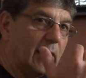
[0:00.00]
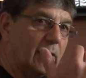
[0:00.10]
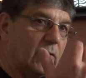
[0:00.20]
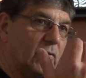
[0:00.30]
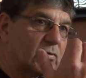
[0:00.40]

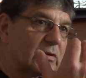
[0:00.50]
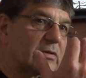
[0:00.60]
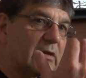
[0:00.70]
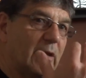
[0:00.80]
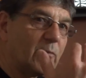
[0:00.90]
And use the
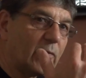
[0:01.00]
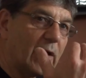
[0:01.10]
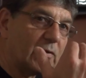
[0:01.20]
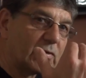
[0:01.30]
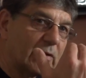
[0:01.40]
same
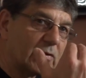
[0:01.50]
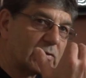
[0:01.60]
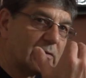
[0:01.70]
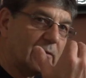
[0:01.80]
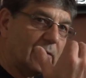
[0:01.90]

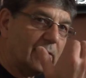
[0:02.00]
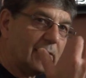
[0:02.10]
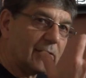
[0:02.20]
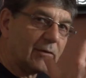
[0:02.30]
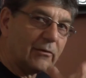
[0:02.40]
process
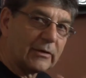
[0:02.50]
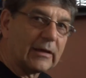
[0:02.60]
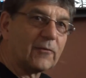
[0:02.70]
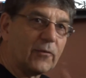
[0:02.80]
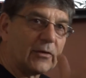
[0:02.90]
to look
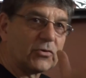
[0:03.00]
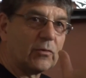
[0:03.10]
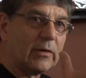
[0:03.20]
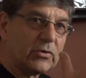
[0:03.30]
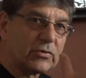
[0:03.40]
at
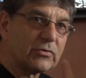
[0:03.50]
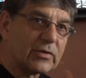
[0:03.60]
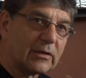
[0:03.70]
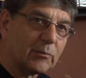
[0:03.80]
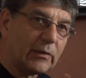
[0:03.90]
fluctuations
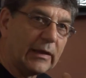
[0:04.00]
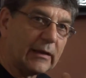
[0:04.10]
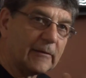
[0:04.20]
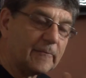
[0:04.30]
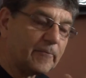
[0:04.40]
on the
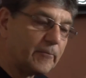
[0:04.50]
planet.